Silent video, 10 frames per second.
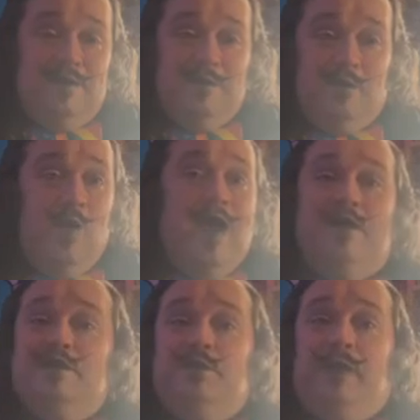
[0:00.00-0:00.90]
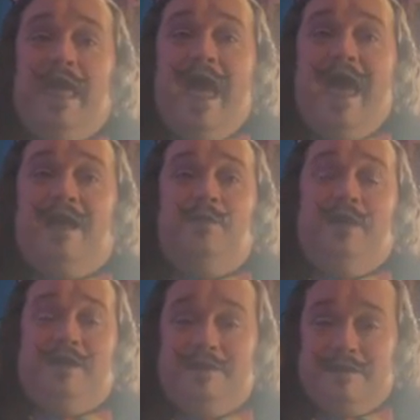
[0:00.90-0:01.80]
wears black
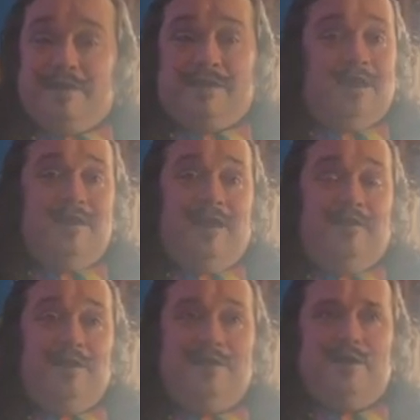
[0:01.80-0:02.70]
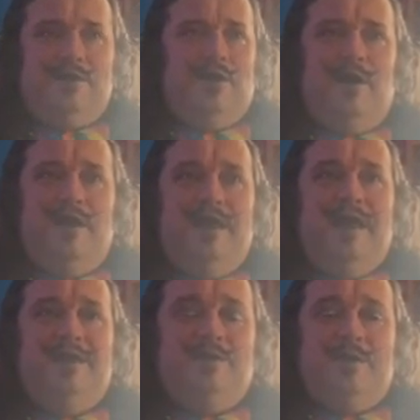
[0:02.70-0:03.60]
because he said there's a song he
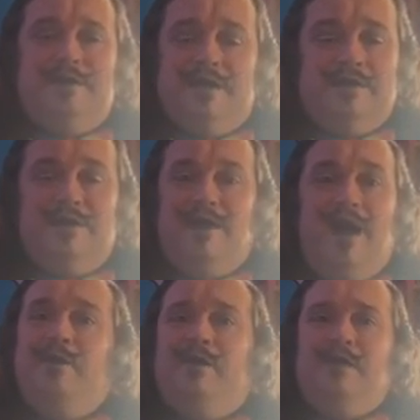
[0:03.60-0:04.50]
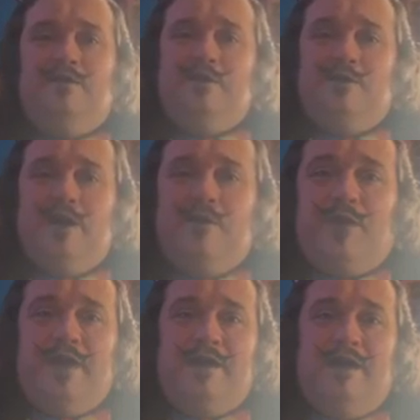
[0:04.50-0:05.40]
has where he says, I would love to wear
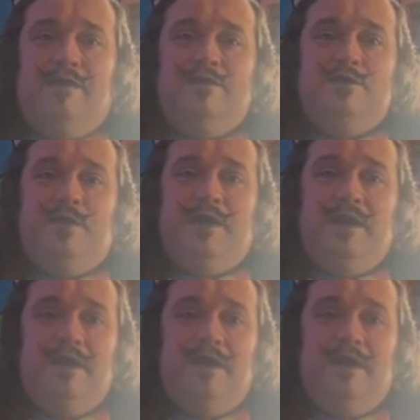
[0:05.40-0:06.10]
bright colors, but